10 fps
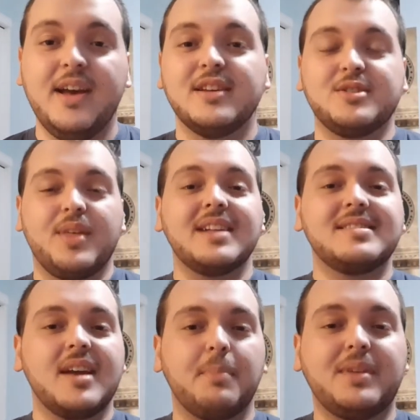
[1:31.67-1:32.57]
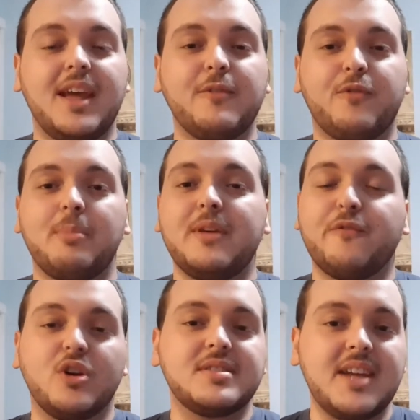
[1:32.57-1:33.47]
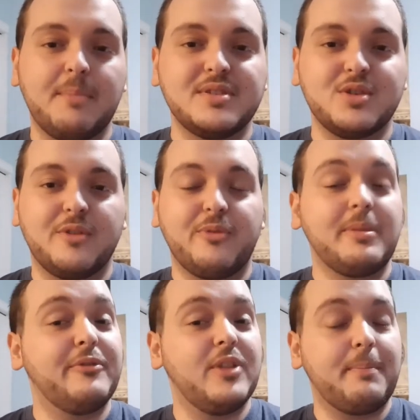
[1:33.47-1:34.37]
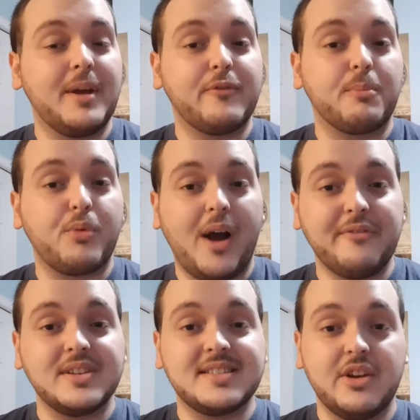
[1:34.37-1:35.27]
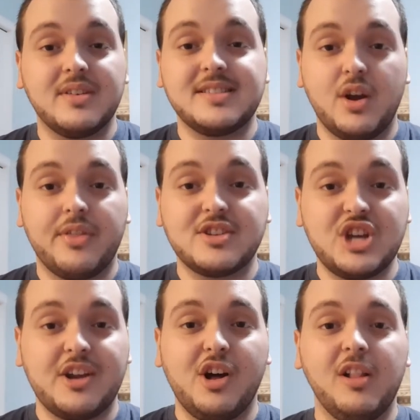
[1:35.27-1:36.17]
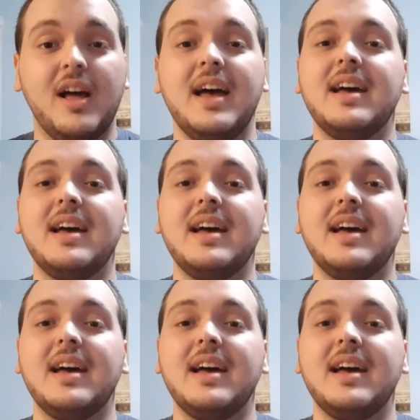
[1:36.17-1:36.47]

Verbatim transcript: So that's the update from the first episode from the Flipping for Profit series here on the channel.